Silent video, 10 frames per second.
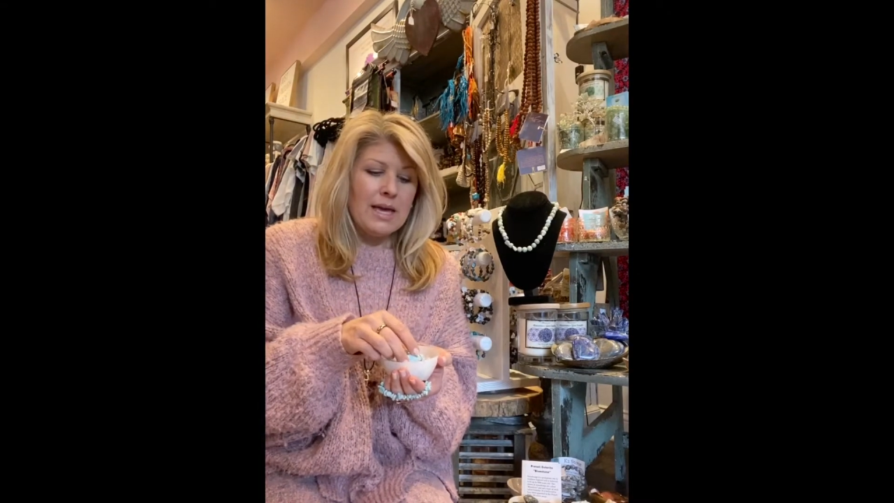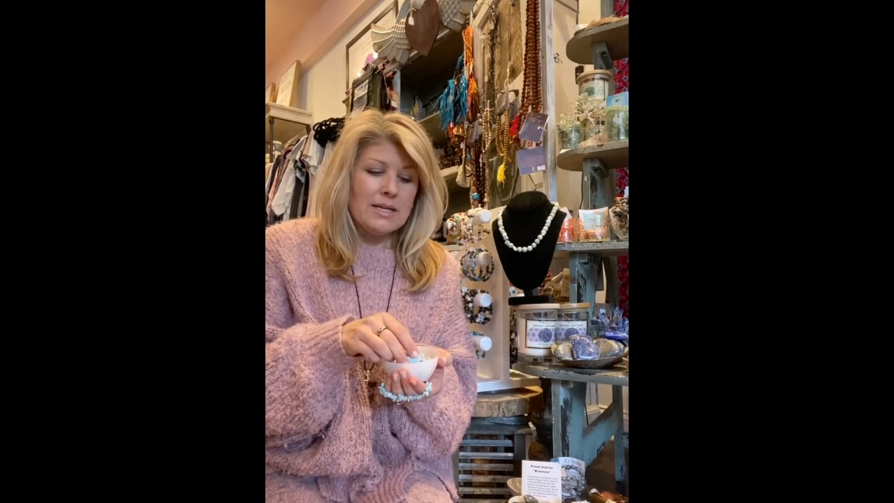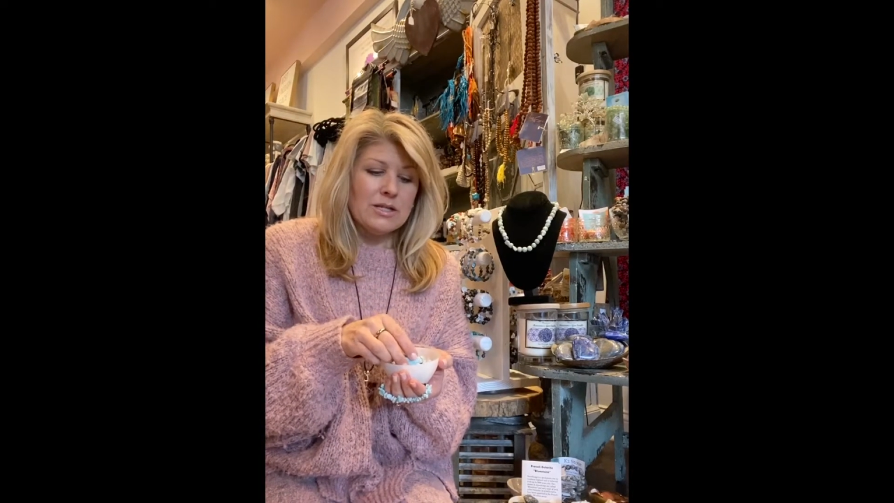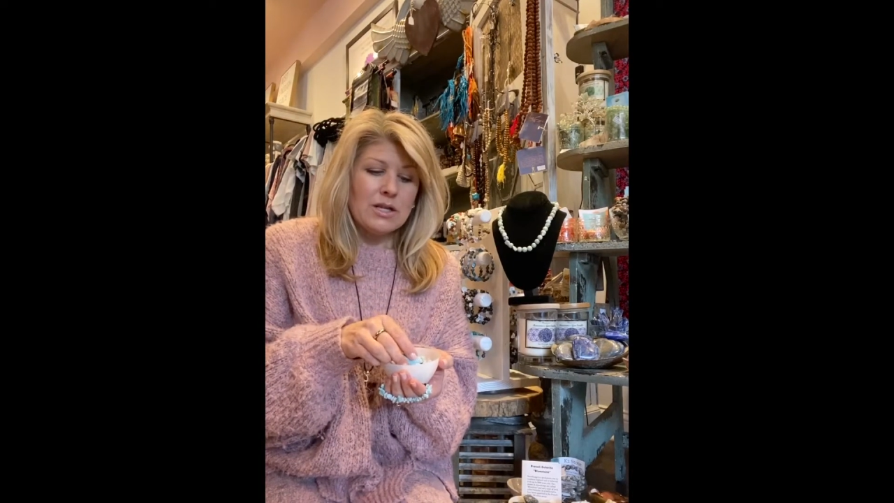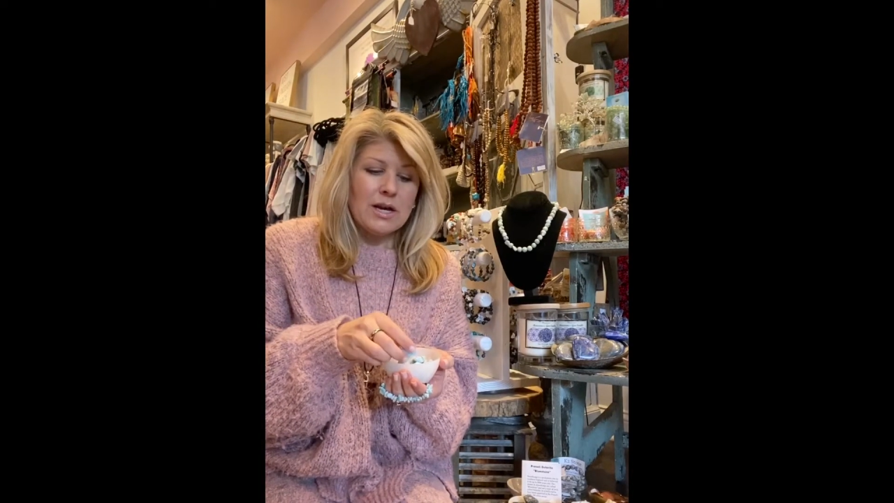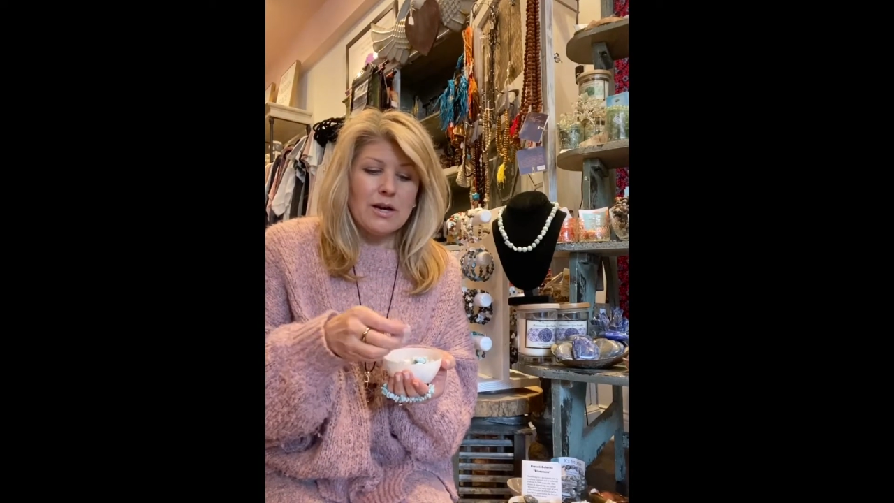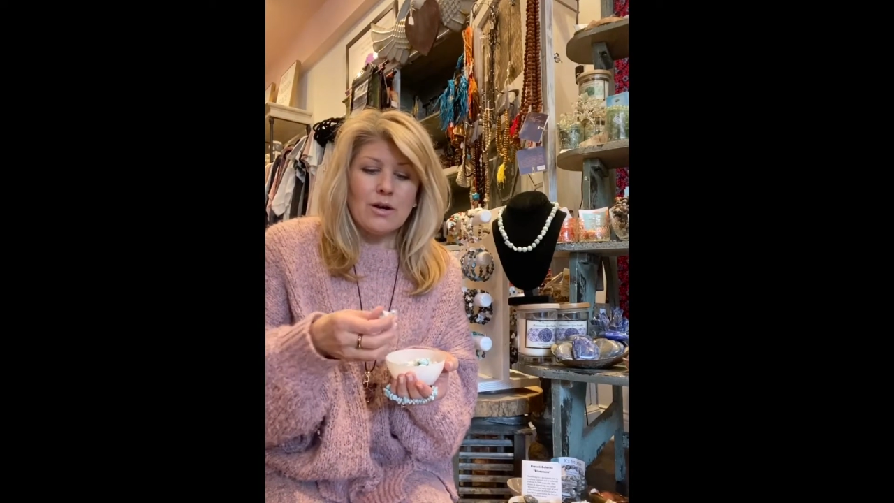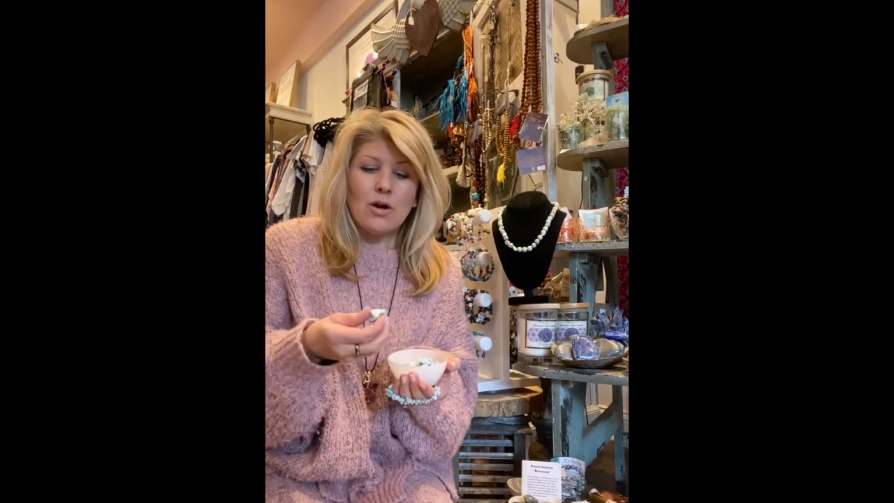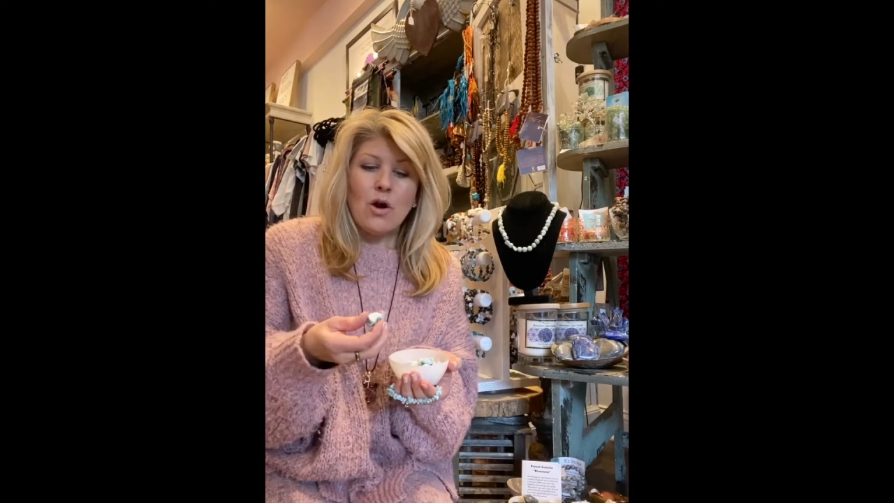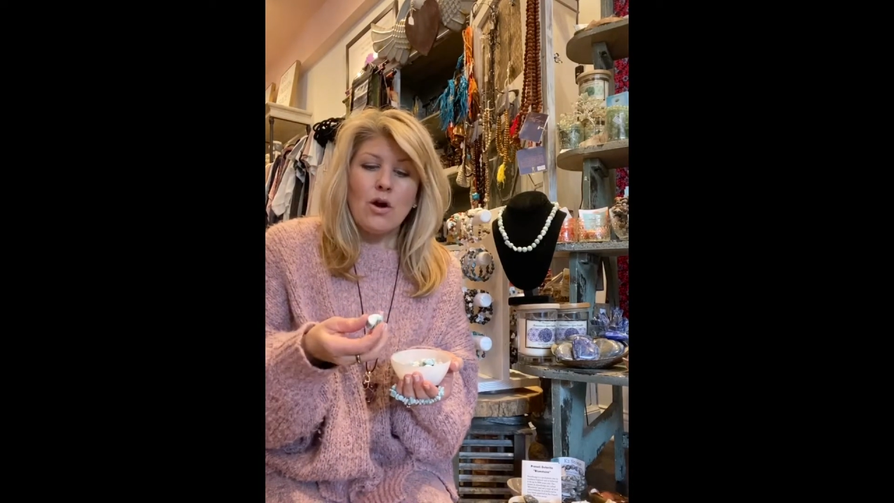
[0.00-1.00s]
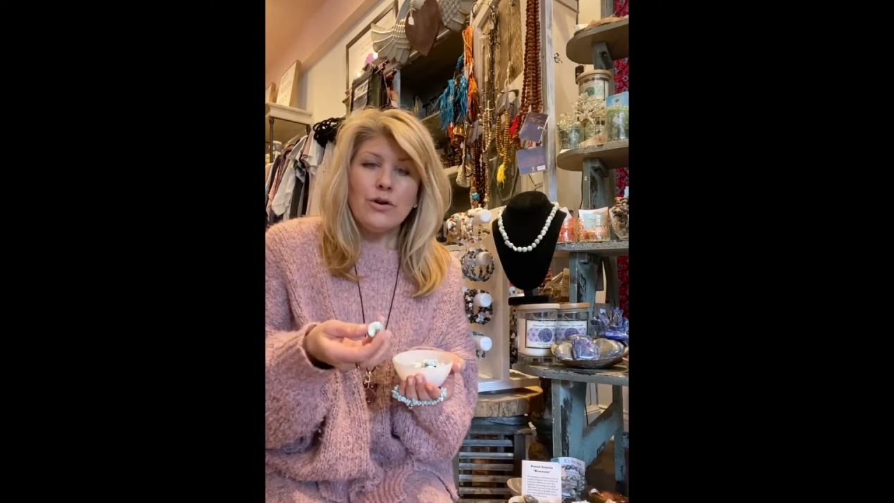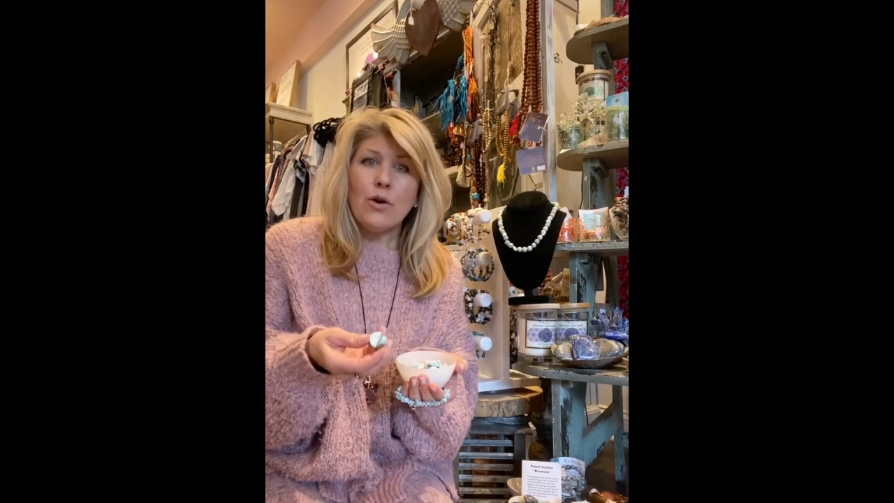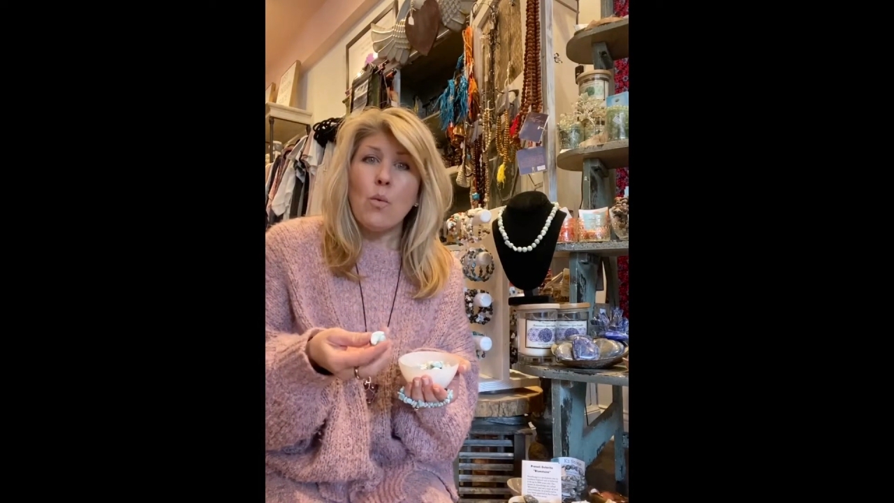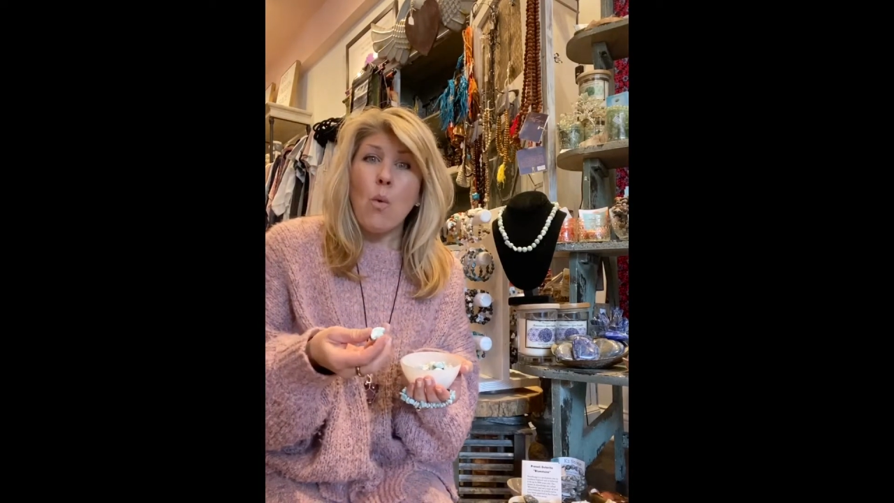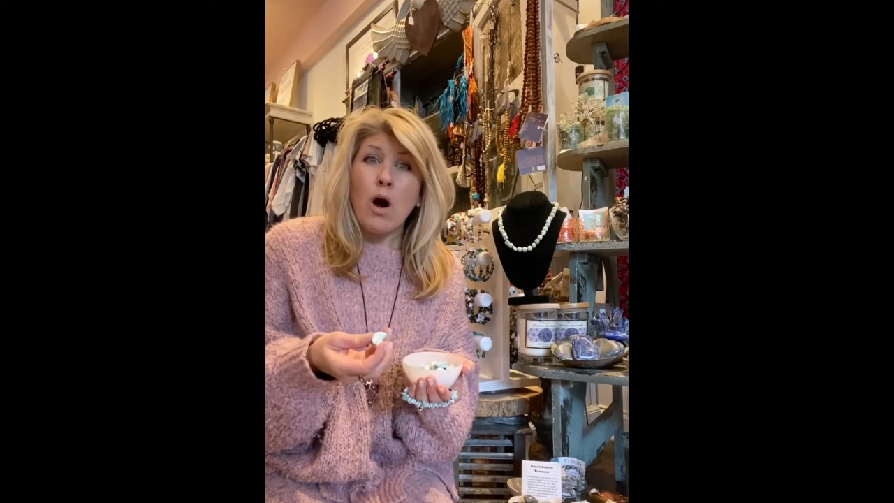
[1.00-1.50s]
It's a
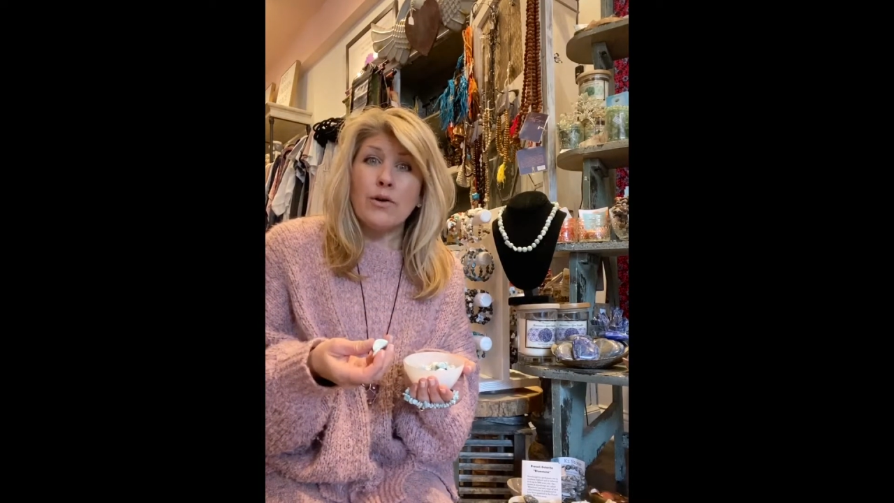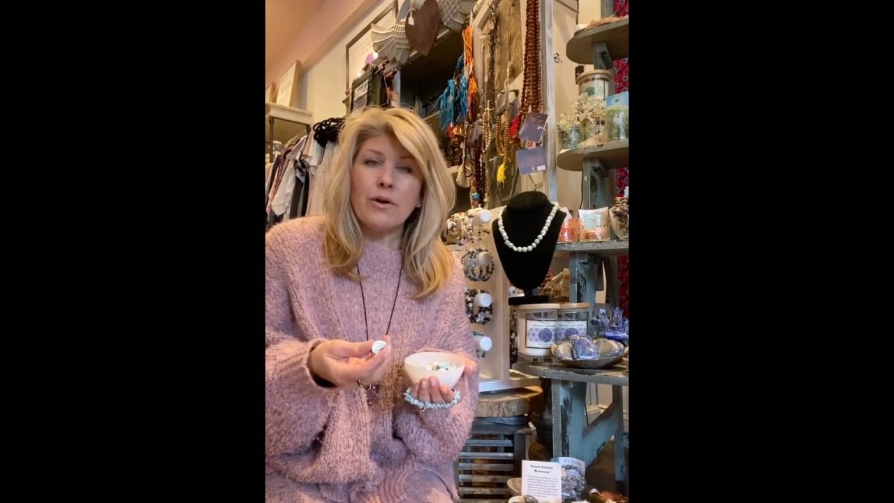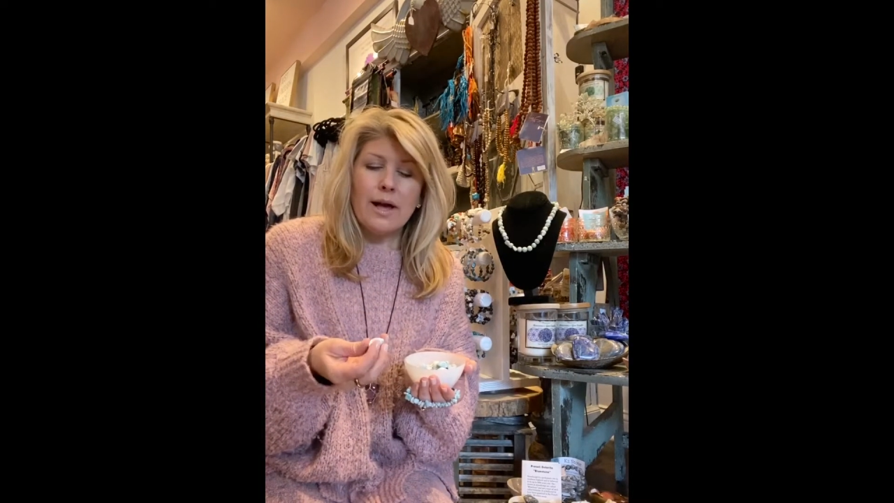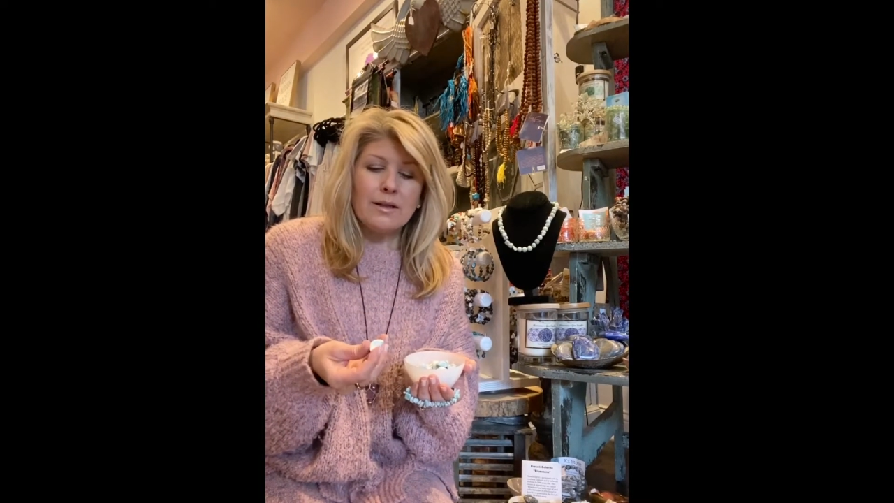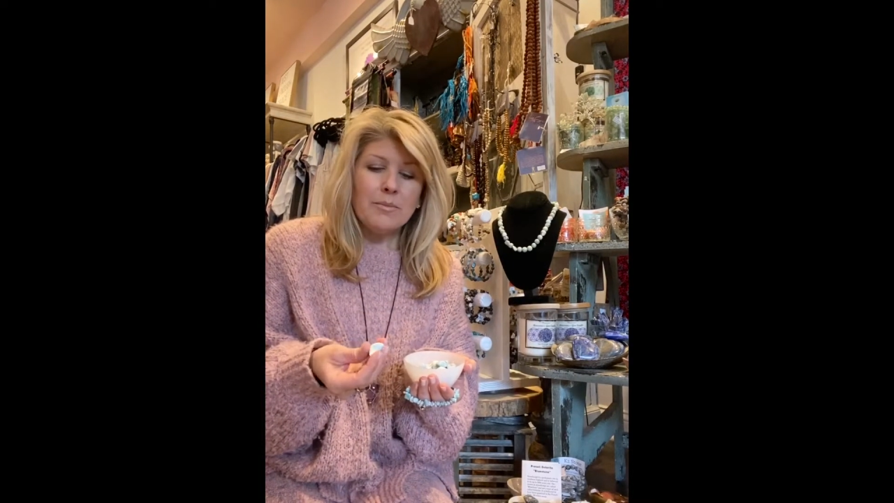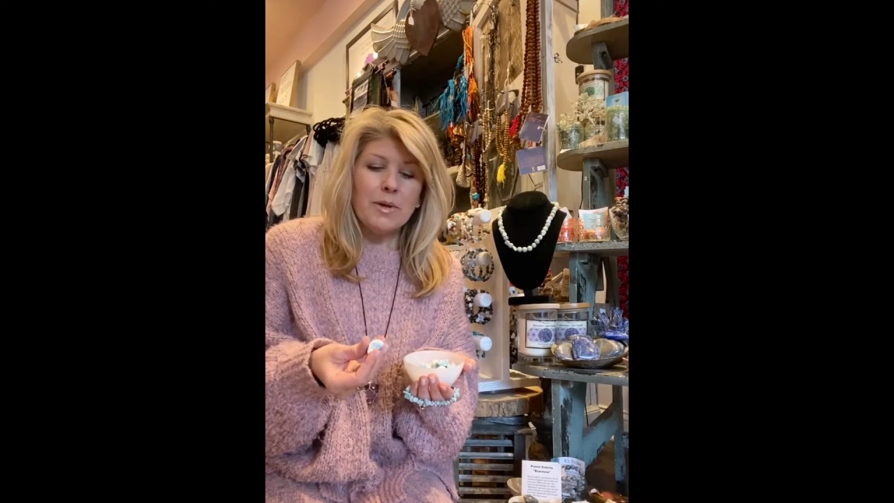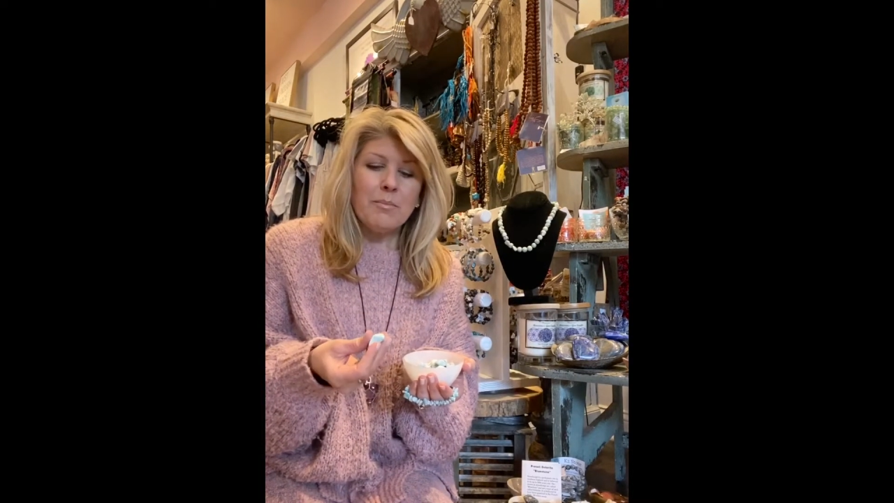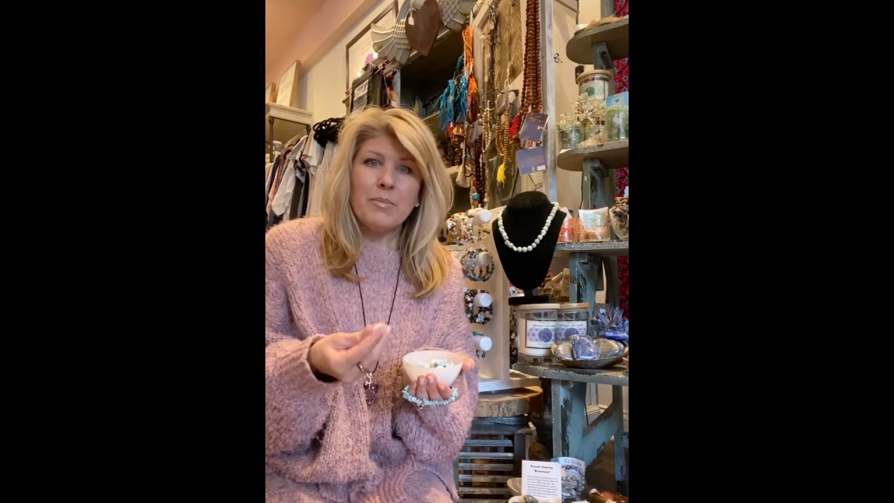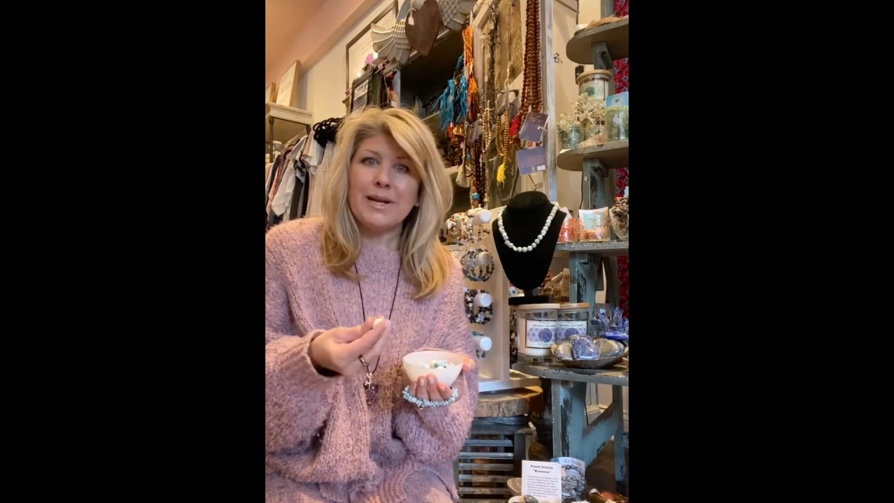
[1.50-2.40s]
cardinal water element,